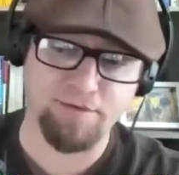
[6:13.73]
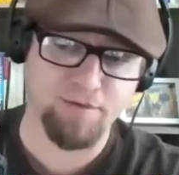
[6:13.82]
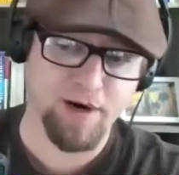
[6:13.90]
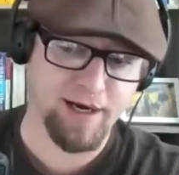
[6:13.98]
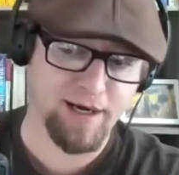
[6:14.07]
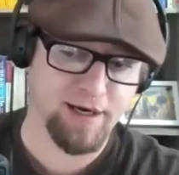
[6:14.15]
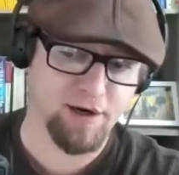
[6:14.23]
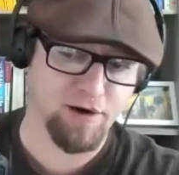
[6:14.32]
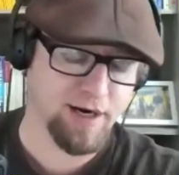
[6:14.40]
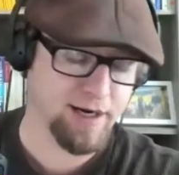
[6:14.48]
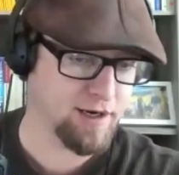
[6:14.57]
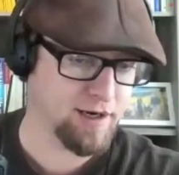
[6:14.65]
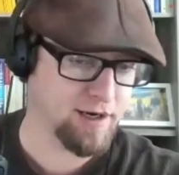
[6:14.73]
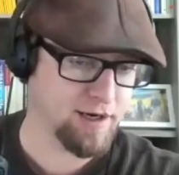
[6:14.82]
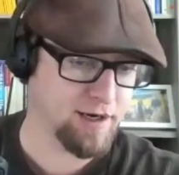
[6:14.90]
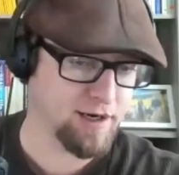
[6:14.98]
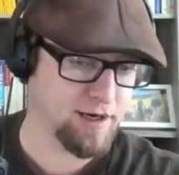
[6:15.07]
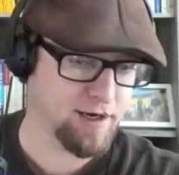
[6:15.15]
right here. I'm
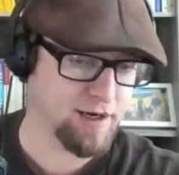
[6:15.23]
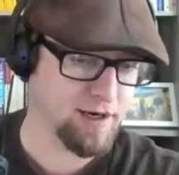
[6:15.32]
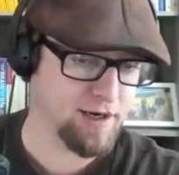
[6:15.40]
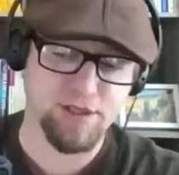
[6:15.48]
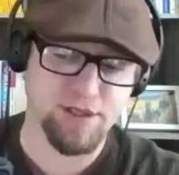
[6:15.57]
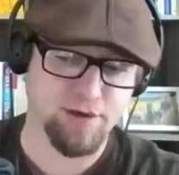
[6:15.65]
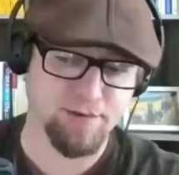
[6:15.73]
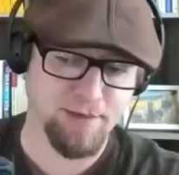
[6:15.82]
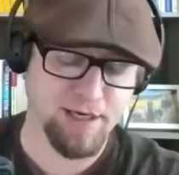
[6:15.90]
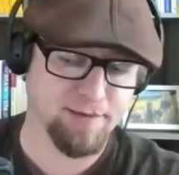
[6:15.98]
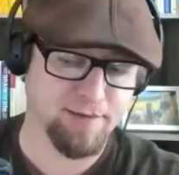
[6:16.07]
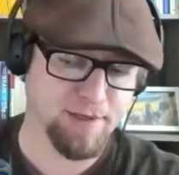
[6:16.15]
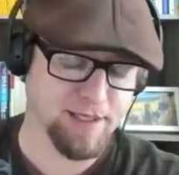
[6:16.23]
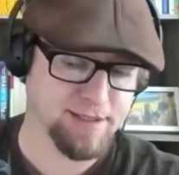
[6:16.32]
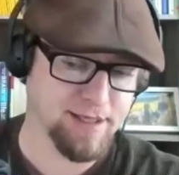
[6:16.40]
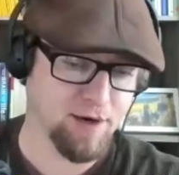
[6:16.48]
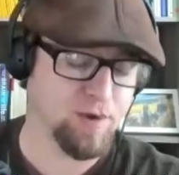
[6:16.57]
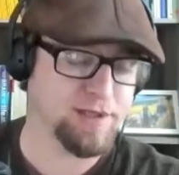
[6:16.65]
going to go get lunch here in a minute,
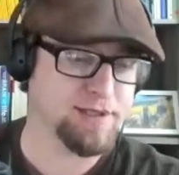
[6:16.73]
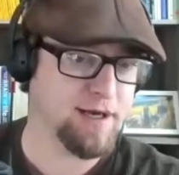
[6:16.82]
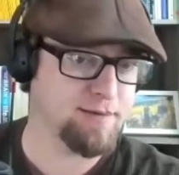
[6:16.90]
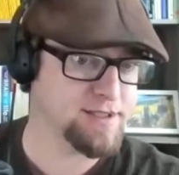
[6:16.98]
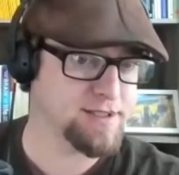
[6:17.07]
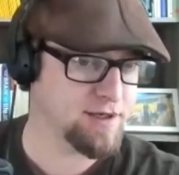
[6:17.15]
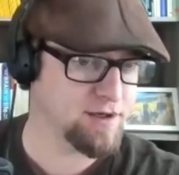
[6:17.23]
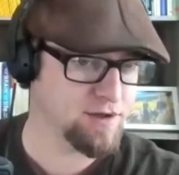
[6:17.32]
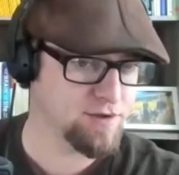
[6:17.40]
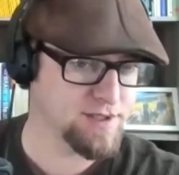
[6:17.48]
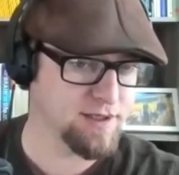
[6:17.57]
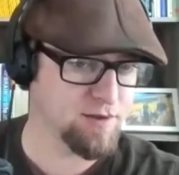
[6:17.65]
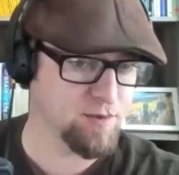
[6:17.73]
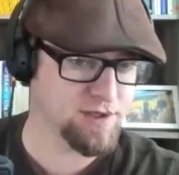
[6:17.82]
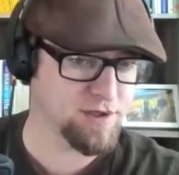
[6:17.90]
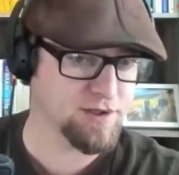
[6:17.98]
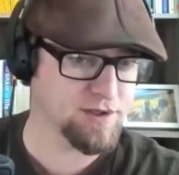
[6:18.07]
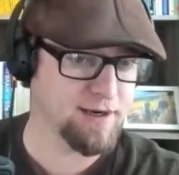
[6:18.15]
but what time is it there in New Zealand? What
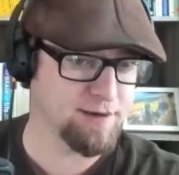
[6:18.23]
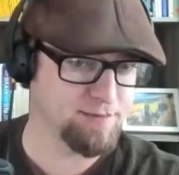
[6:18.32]
is our time